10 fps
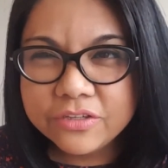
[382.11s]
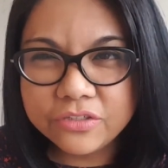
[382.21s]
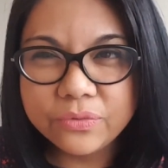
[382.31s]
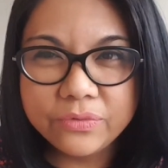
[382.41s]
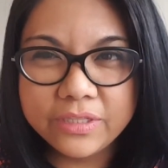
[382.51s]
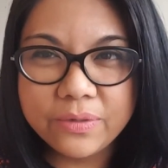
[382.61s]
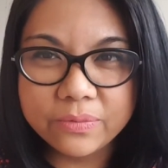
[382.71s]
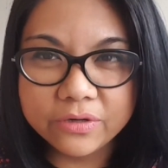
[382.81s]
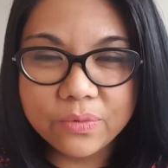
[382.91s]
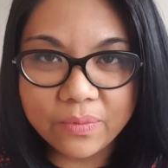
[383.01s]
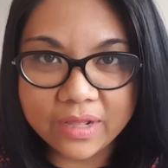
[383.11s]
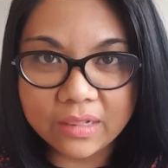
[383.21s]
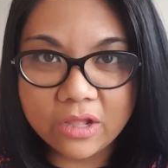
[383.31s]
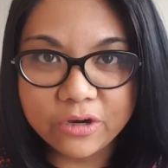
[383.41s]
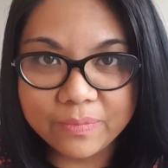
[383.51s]
don't really work
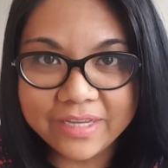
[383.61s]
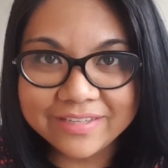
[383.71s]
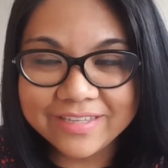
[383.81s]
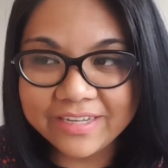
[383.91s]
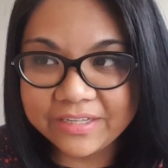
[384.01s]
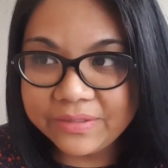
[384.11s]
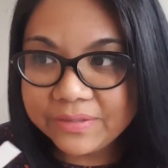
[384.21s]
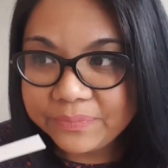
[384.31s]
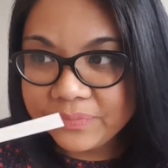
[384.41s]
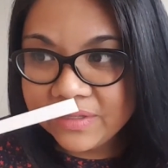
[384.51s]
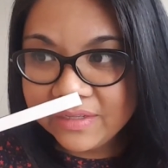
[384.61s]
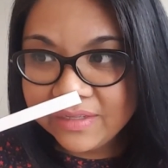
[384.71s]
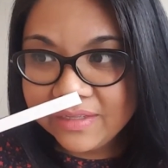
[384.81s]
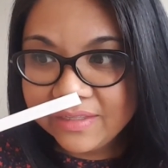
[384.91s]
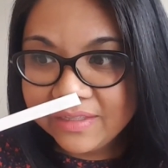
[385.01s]
well on my skin.
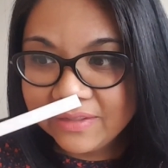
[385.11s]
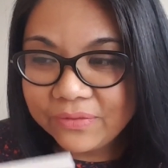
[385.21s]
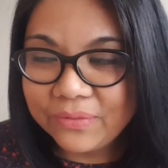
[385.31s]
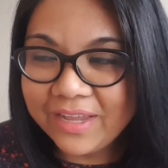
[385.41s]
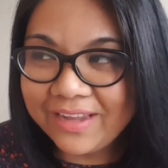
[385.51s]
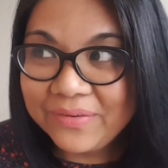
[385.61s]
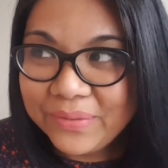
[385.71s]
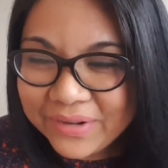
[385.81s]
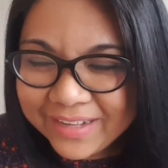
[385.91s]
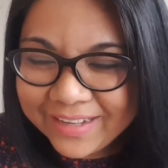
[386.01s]
Okay, ooh,